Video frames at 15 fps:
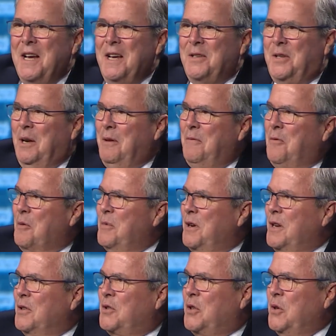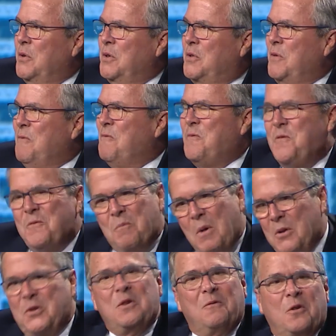74 million students,
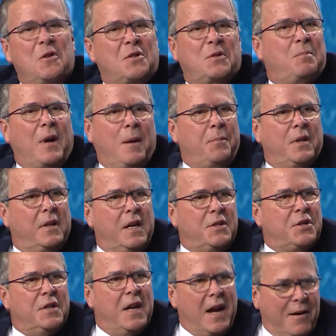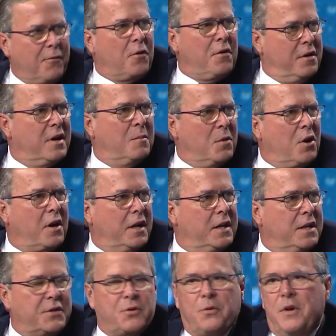most diverse population ever in American
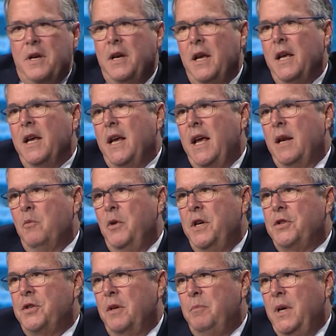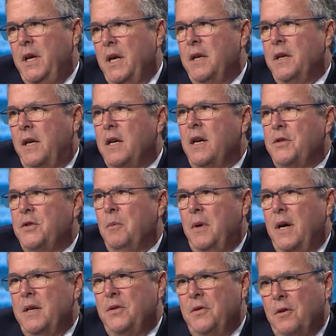history, and we should begin to
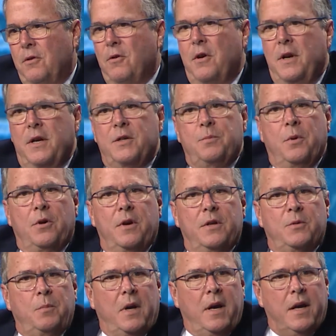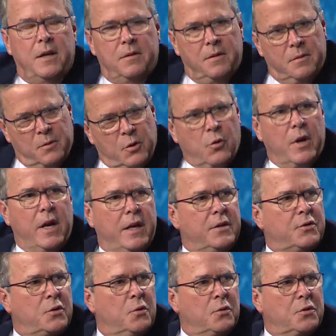customize the learning experience by creating
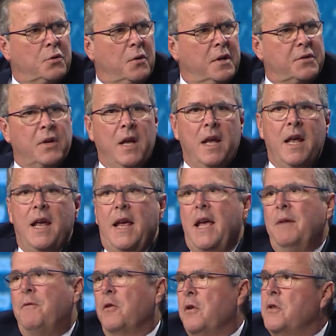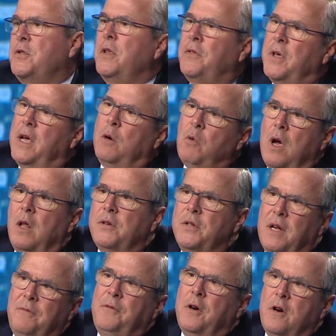school choice. And for those that think, well, it's
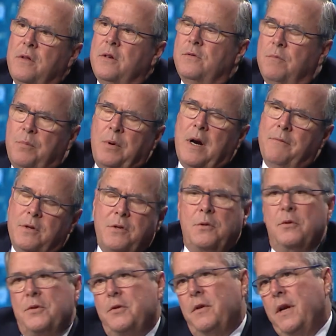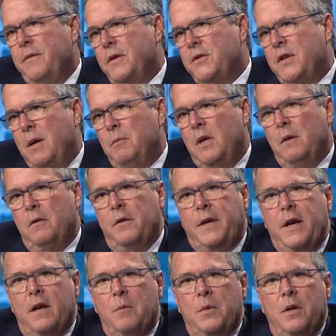not fair that private schools don't have the same level of
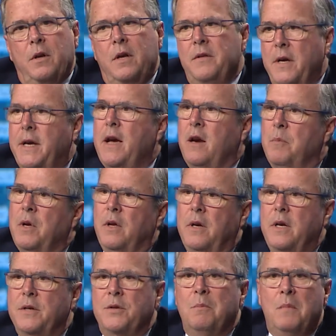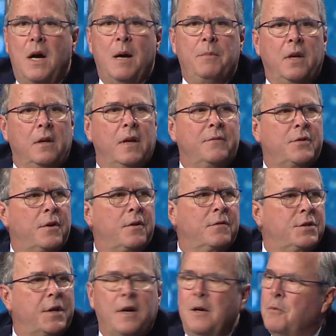accountability, the accountability is a mom that loves their
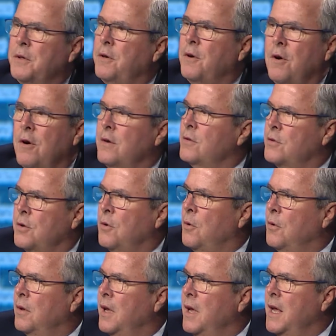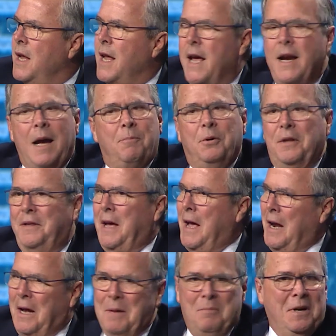child with their heart and soul. And I put
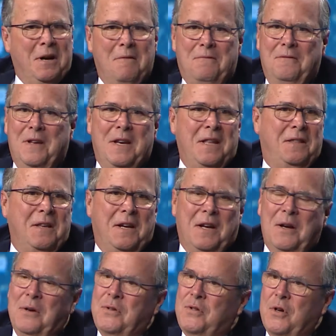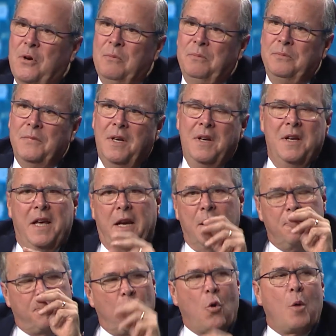that above anything else. So an
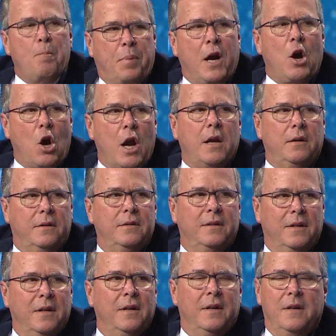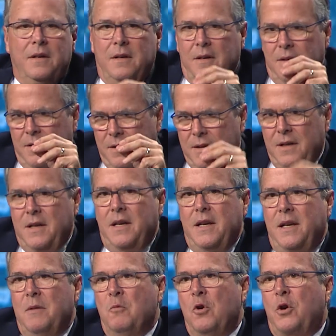informed parent
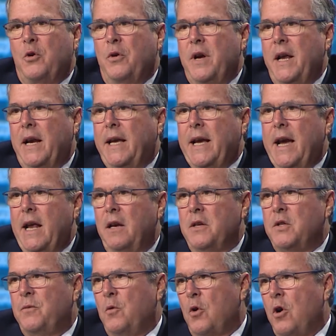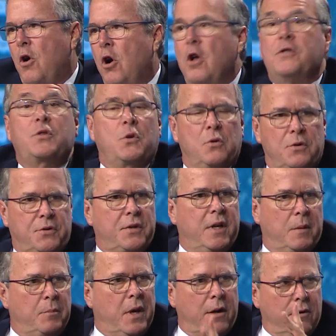will create a catalyst for all schools to
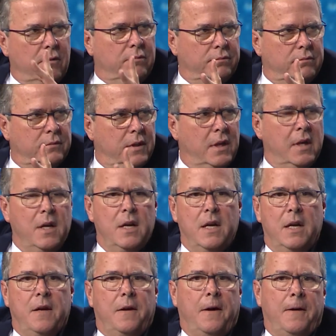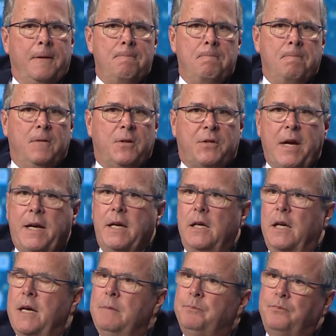get better.
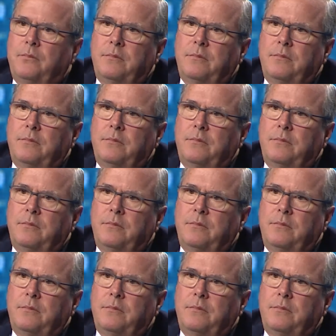Secondly,